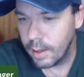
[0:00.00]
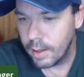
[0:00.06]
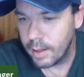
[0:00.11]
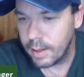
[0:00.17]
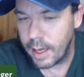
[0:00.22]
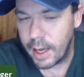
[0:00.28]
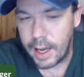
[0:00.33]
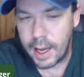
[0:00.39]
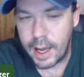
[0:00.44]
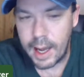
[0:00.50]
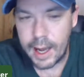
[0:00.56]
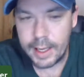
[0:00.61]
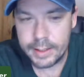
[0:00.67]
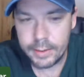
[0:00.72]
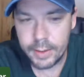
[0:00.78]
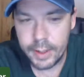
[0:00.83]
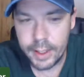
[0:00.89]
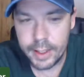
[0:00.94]
Yeah, I
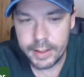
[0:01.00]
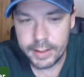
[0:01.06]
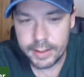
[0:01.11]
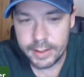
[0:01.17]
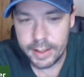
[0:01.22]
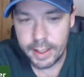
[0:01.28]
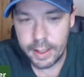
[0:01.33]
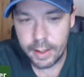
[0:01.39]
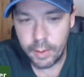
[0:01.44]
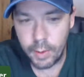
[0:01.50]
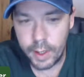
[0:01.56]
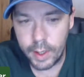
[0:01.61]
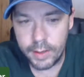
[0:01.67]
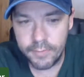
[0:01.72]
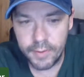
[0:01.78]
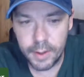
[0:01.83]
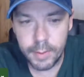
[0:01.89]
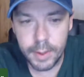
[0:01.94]
try to stay away
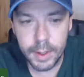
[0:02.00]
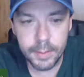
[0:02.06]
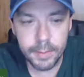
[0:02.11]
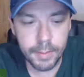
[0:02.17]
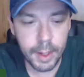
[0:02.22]
from it,